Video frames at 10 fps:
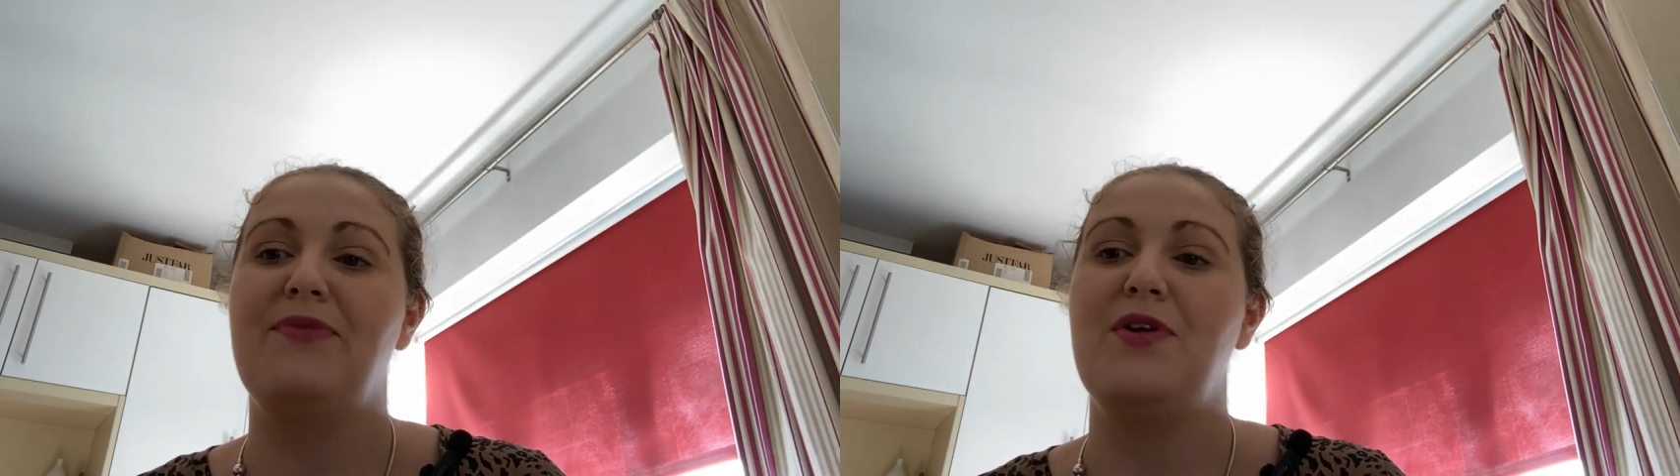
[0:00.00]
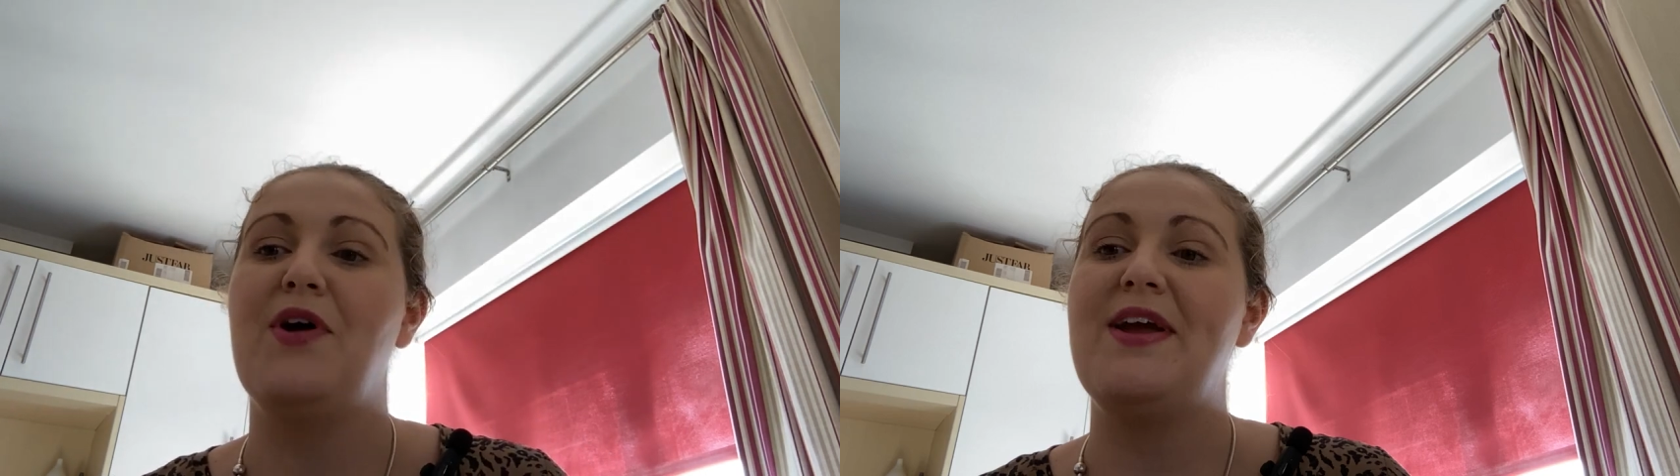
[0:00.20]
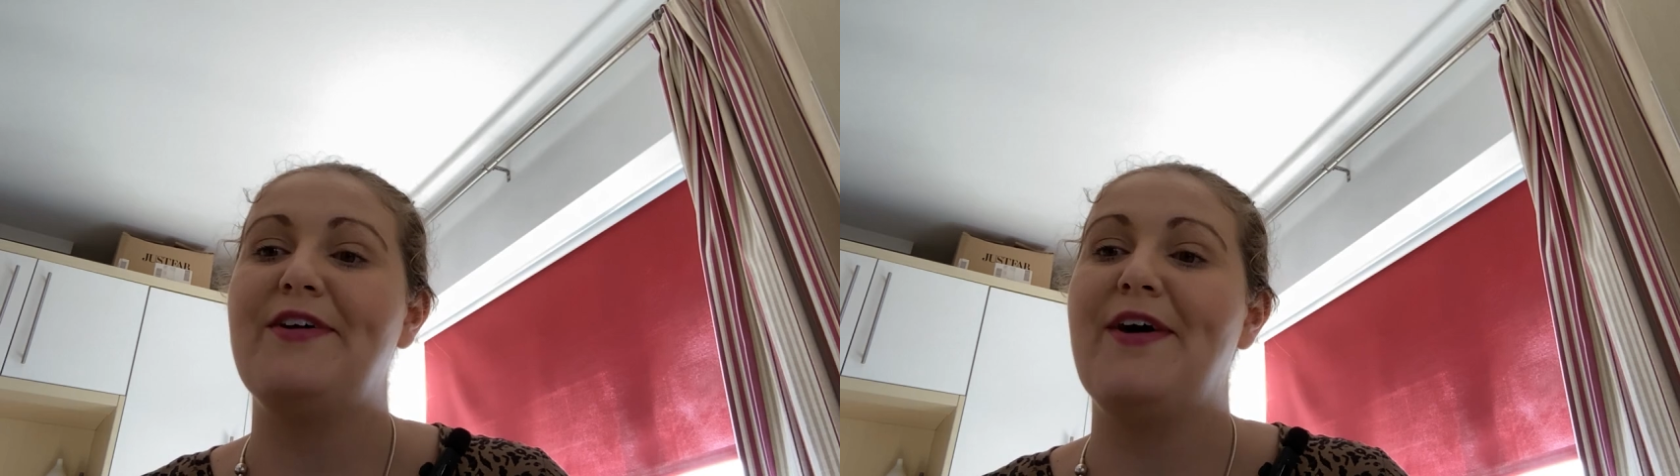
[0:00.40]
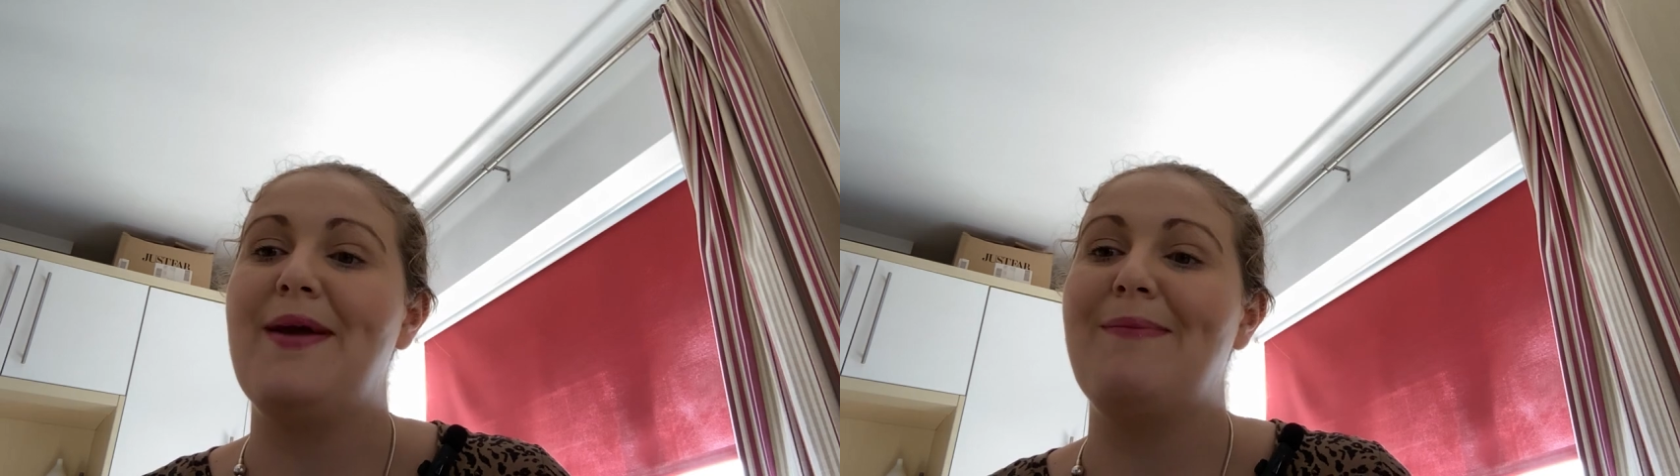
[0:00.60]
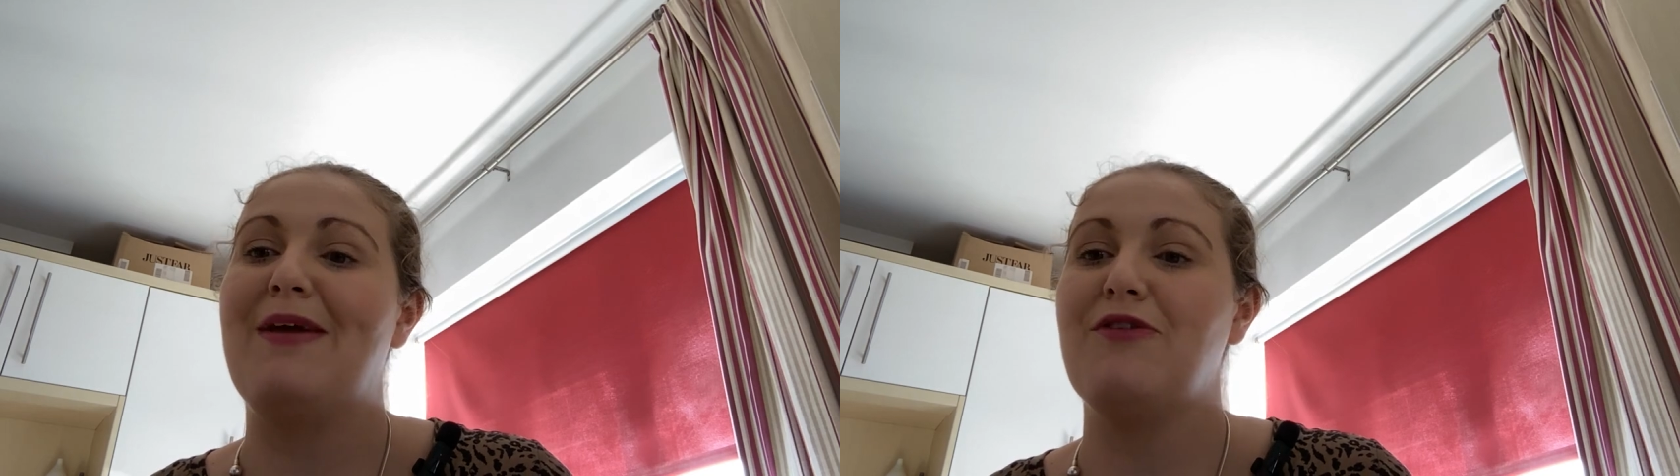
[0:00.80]

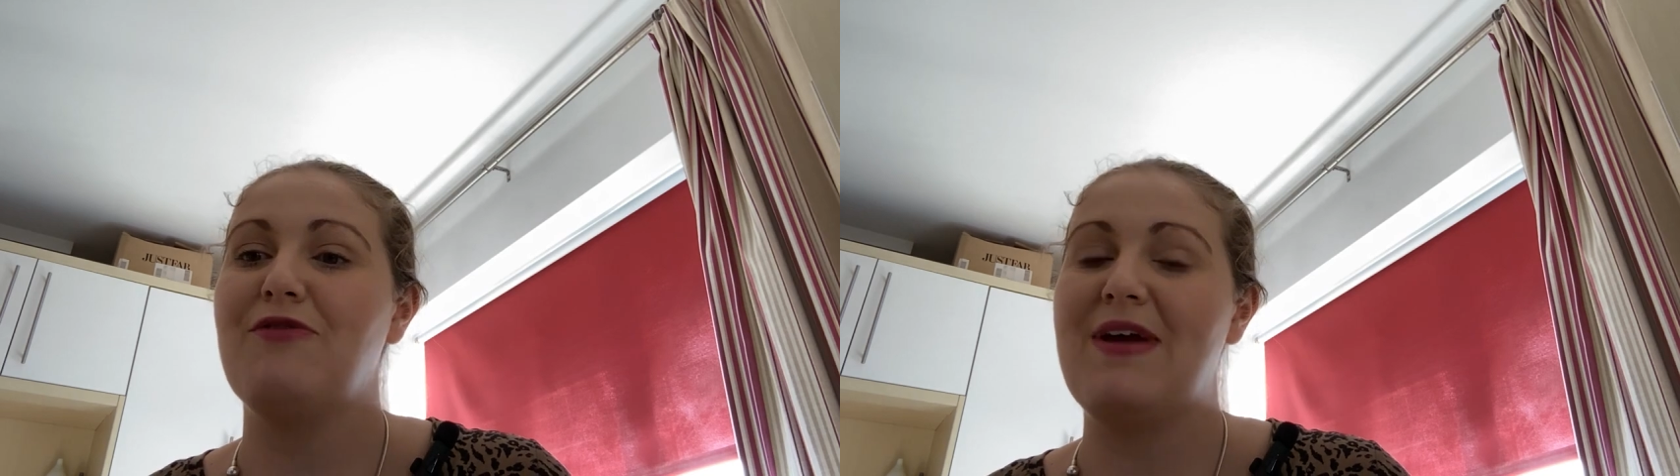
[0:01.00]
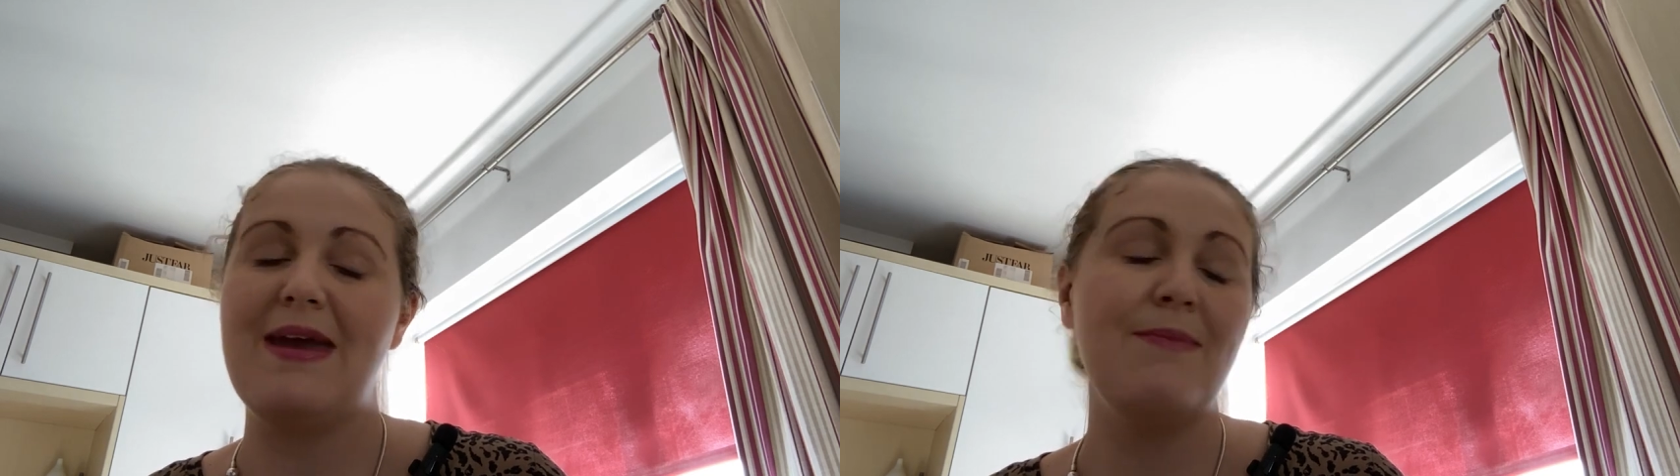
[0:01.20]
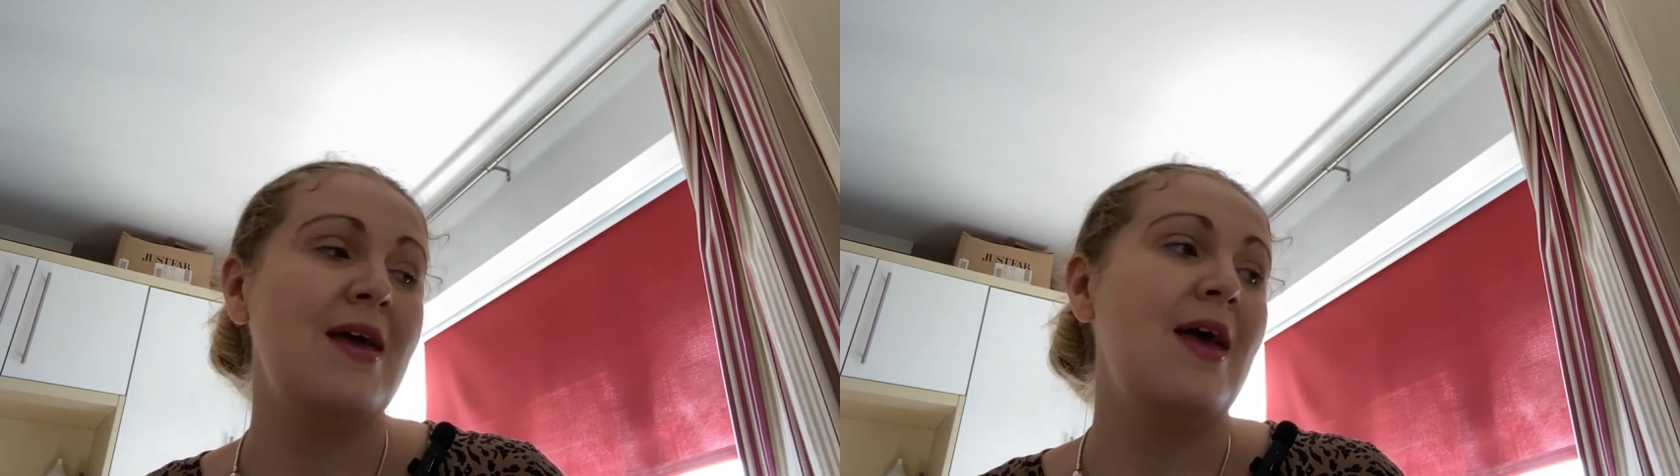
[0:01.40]
nighttime cream.